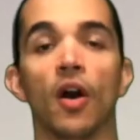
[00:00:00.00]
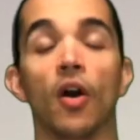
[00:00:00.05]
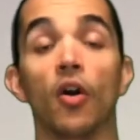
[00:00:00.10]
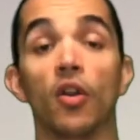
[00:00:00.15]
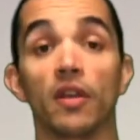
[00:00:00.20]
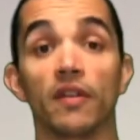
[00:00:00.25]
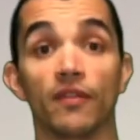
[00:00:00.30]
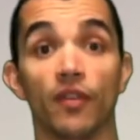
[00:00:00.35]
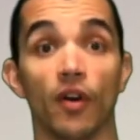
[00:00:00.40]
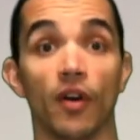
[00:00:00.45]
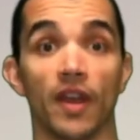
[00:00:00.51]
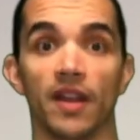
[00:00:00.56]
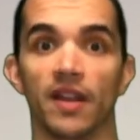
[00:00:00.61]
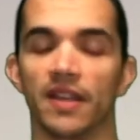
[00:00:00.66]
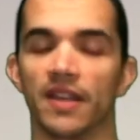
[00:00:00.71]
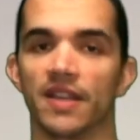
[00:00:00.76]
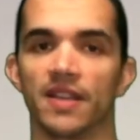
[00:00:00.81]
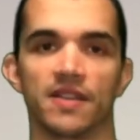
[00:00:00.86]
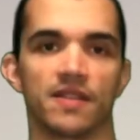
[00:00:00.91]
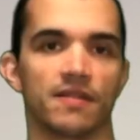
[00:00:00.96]
Olive oil
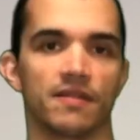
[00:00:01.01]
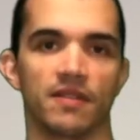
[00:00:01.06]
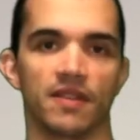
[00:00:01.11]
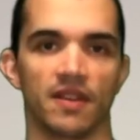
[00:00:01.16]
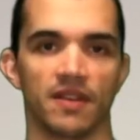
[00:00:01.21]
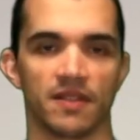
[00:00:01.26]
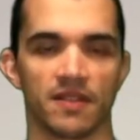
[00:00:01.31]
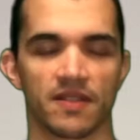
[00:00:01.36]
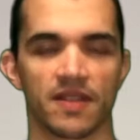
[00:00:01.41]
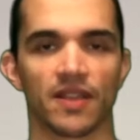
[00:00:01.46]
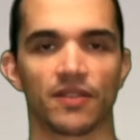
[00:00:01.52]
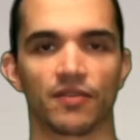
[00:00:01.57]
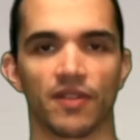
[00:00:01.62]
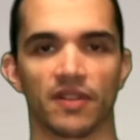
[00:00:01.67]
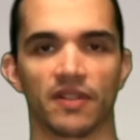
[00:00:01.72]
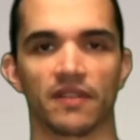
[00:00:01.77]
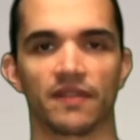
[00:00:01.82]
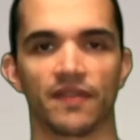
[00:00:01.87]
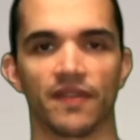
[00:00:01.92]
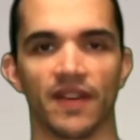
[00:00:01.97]
is the
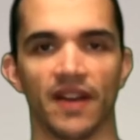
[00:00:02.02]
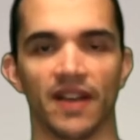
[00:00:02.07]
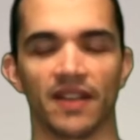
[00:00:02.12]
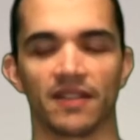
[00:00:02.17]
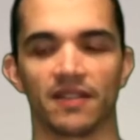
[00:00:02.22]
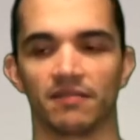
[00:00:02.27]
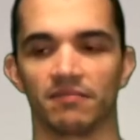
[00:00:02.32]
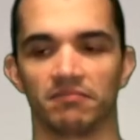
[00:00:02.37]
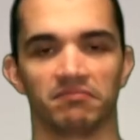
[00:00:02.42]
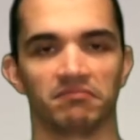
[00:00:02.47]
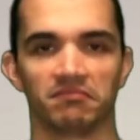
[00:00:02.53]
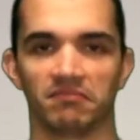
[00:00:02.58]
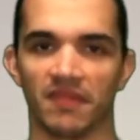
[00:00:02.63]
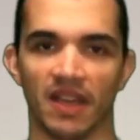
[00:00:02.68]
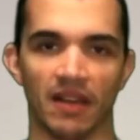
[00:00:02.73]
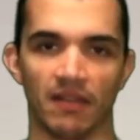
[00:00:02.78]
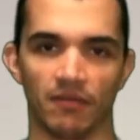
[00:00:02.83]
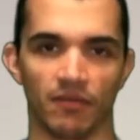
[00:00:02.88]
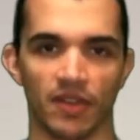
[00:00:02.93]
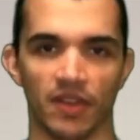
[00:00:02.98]
unsaturated fat
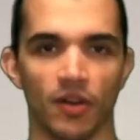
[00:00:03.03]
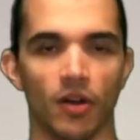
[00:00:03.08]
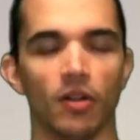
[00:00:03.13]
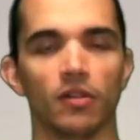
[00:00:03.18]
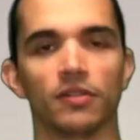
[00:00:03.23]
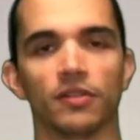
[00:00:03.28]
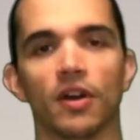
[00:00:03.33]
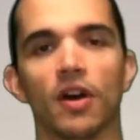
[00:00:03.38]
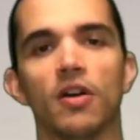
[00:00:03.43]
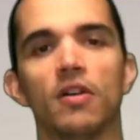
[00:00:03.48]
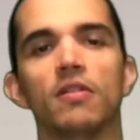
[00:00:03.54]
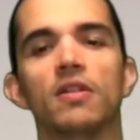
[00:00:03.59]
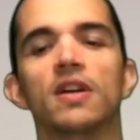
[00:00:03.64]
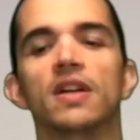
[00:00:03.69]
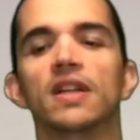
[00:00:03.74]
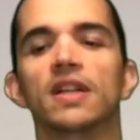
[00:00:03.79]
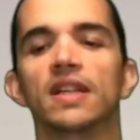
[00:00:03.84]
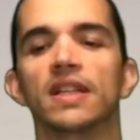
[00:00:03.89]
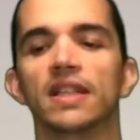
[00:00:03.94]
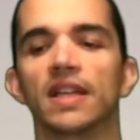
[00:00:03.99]
that we all know
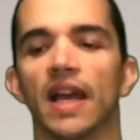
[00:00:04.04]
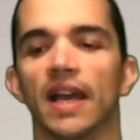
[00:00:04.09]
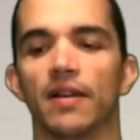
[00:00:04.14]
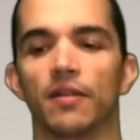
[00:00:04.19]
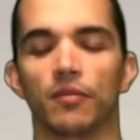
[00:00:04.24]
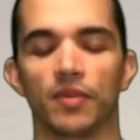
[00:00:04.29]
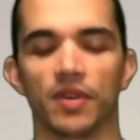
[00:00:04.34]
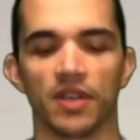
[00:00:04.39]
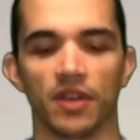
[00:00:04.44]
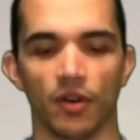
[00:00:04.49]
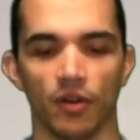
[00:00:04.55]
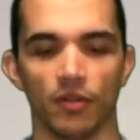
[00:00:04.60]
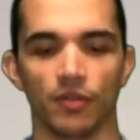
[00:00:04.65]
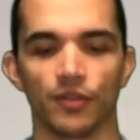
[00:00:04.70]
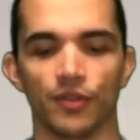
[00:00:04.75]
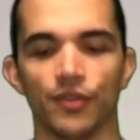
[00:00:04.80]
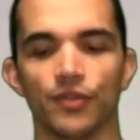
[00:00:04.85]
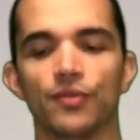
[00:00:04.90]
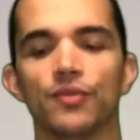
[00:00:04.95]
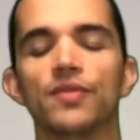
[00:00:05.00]
and we all
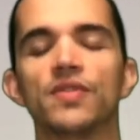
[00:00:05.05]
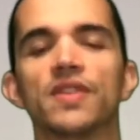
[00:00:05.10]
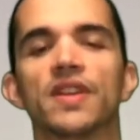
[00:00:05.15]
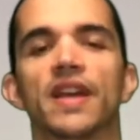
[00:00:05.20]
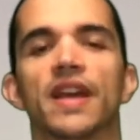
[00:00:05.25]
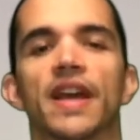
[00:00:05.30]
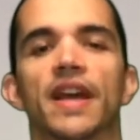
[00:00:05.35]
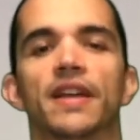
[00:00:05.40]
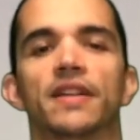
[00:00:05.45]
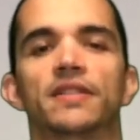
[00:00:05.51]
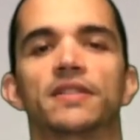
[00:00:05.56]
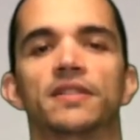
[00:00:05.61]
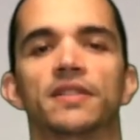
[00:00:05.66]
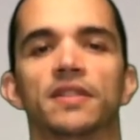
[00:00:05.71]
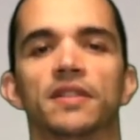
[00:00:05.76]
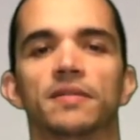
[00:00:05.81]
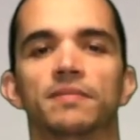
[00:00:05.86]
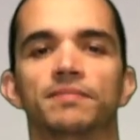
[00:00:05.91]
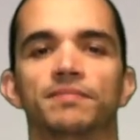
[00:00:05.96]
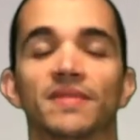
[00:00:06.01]
use, and
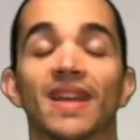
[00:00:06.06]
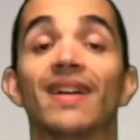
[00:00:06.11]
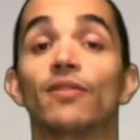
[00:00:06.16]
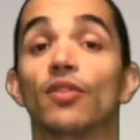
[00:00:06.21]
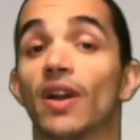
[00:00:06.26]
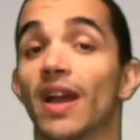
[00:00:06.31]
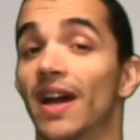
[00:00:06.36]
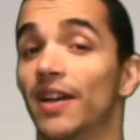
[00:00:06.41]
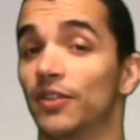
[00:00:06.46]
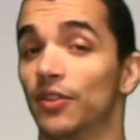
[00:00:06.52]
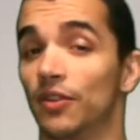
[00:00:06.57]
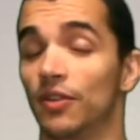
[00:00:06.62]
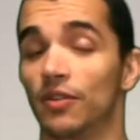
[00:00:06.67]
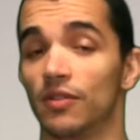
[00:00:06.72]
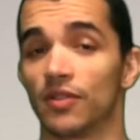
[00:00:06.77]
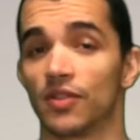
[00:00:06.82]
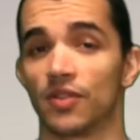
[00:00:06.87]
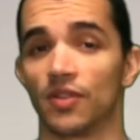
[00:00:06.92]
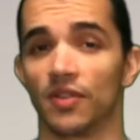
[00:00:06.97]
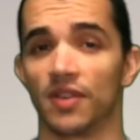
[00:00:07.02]
avocado
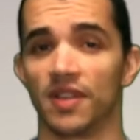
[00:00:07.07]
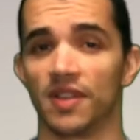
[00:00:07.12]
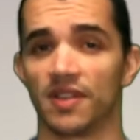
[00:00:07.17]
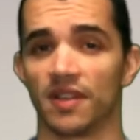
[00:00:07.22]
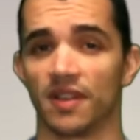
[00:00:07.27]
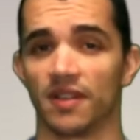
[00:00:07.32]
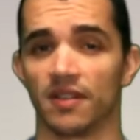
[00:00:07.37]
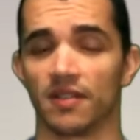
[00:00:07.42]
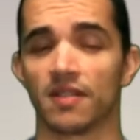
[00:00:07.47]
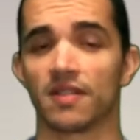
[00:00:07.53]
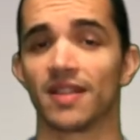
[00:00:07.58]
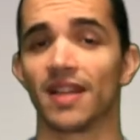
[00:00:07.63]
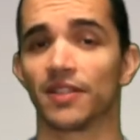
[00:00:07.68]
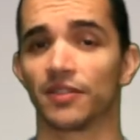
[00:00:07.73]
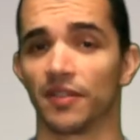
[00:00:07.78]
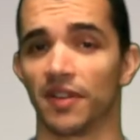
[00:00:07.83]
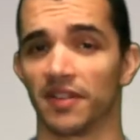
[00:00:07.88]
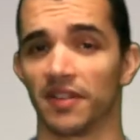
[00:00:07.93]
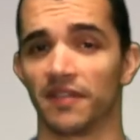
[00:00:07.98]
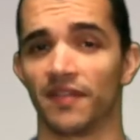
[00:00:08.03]
also is an
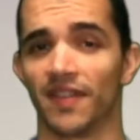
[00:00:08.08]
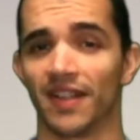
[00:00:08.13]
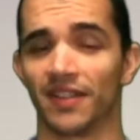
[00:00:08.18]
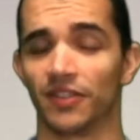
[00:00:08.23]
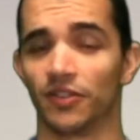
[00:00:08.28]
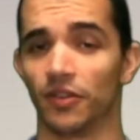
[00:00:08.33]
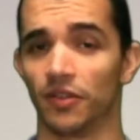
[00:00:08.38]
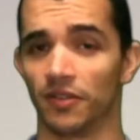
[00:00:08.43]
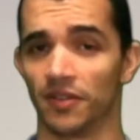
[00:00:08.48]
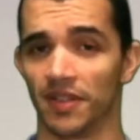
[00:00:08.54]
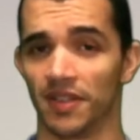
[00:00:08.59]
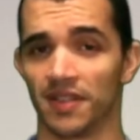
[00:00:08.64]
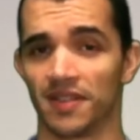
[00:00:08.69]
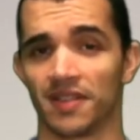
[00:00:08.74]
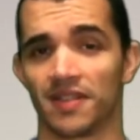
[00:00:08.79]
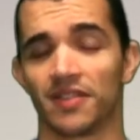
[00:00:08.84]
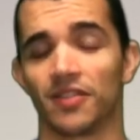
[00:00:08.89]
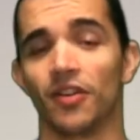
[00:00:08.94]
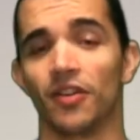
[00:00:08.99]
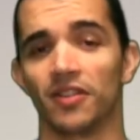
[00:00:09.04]
unsaturated fat, though
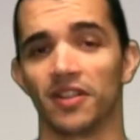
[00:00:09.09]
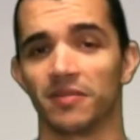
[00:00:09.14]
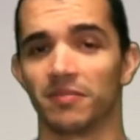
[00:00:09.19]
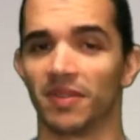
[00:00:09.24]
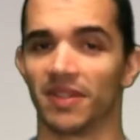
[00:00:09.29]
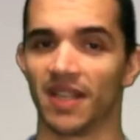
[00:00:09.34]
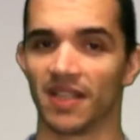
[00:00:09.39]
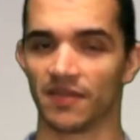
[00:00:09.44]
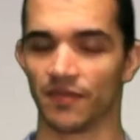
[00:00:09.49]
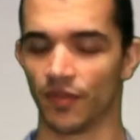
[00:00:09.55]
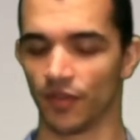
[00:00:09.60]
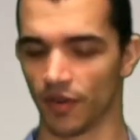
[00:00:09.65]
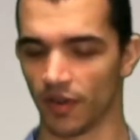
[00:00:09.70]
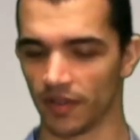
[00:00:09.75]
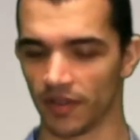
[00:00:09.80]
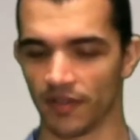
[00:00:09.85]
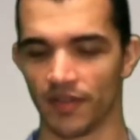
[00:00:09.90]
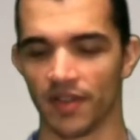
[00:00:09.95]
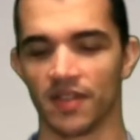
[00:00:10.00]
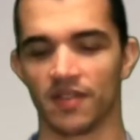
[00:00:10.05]
it's solid, but that's for
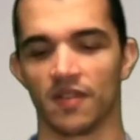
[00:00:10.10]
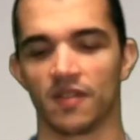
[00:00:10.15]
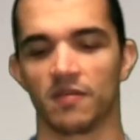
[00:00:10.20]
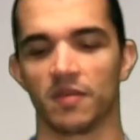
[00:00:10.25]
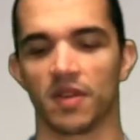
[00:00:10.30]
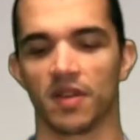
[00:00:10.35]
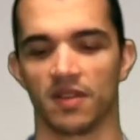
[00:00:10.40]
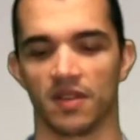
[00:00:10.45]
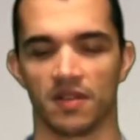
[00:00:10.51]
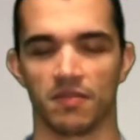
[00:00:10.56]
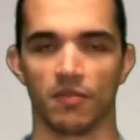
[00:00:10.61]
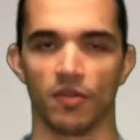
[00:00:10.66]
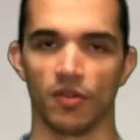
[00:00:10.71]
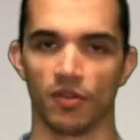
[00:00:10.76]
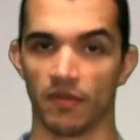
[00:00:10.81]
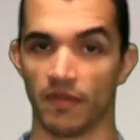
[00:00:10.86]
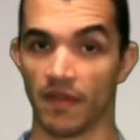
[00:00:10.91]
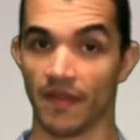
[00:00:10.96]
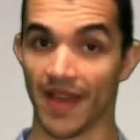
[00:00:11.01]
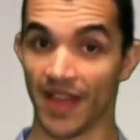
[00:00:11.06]
other reasons, because it's
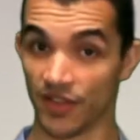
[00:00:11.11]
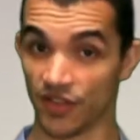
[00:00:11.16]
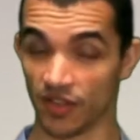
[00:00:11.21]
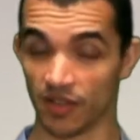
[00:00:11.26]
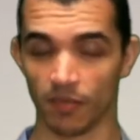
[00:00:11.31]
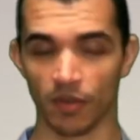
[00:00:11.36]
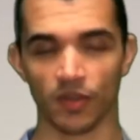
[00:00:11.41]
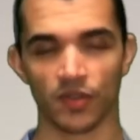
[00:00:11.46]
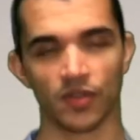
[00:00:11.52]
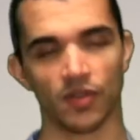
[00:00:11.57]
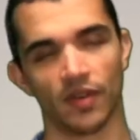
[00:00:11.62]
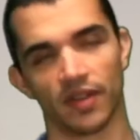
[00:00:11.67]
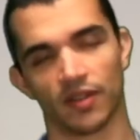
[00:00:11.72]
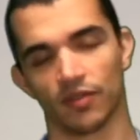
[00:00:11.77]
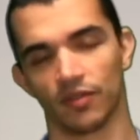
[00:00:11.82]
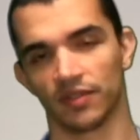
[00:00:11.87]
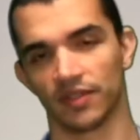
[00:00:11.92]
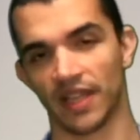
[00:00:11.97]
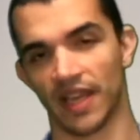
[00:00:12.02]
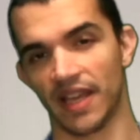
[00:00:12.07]
more of a vegetable, so it
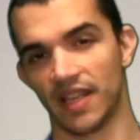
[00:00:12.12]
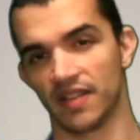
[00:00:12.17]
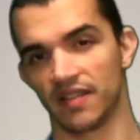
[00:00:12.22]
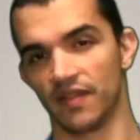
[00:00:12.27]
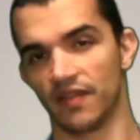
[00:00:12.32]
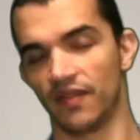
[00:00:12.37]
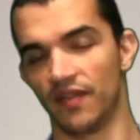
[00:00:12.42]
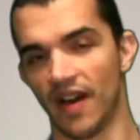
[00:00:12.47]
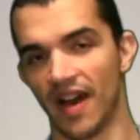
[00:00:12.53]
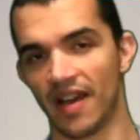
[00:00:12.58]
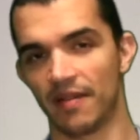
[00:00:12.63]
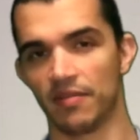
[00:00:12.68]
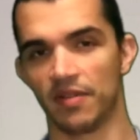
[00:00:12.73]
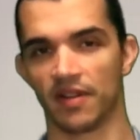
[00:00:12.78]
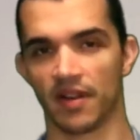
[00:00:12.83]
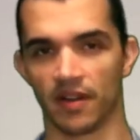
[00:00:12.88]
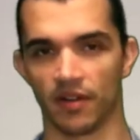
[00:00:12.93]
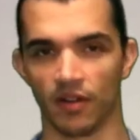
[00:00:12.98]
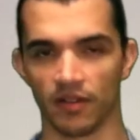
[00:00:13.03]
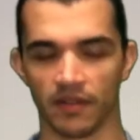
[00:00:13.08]
contains
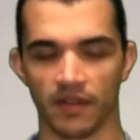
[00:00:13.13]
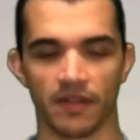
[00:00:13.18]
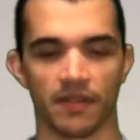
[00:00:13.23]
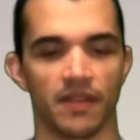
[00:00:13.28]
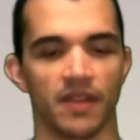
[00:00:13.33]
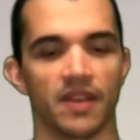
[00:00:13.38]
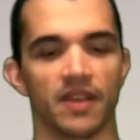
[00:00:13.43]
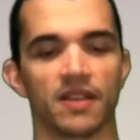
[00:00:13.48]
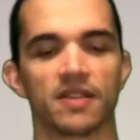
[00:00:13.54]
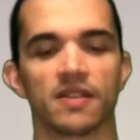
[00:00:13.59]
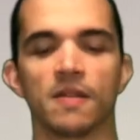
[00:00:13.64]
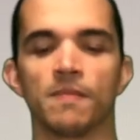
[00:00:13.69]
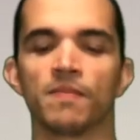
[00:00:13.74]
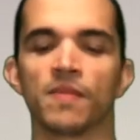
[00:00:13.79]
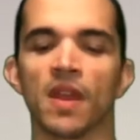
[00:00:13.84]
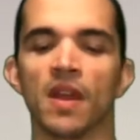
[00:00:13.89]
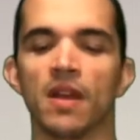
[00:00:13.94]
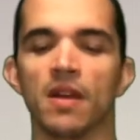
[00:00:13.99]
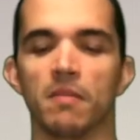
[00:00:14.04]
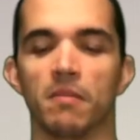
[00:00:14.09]
fiber and other things,
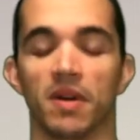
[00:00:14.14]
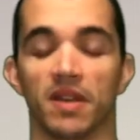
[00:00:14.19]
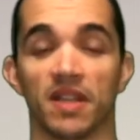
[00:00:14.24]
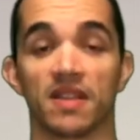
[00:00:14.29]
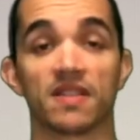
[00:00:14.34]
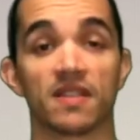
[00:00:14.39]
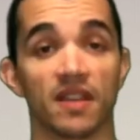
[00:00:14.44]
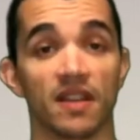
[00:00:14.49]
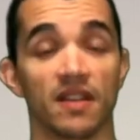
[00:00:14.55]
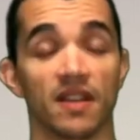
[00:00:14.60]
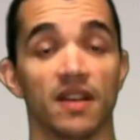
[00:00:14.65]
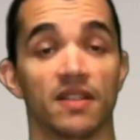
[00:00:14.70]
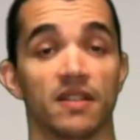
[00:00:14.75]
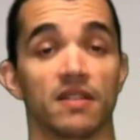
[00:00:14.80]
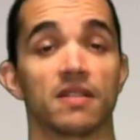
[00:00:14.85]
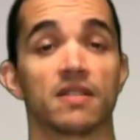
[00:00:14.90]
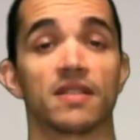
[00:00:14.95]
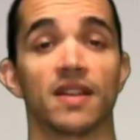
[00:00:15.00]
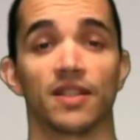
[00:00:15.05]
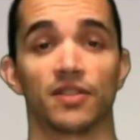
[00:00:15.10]
but it's still an
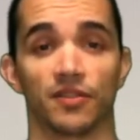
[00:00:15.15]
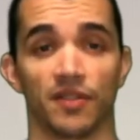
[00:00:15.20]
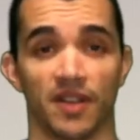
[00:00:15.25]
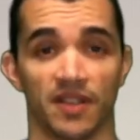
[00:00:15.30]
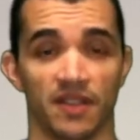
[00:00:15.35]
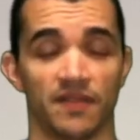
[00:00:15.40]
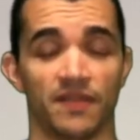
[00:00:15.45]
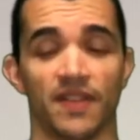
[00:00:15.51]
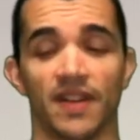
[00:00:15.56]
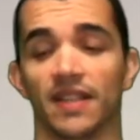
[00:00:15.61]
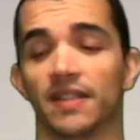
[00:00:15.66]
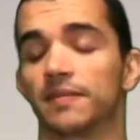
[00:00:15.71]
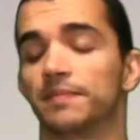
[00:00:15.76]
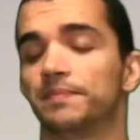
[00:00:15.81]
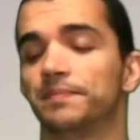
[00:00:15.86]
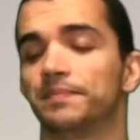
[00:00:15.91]
unsaturated fat.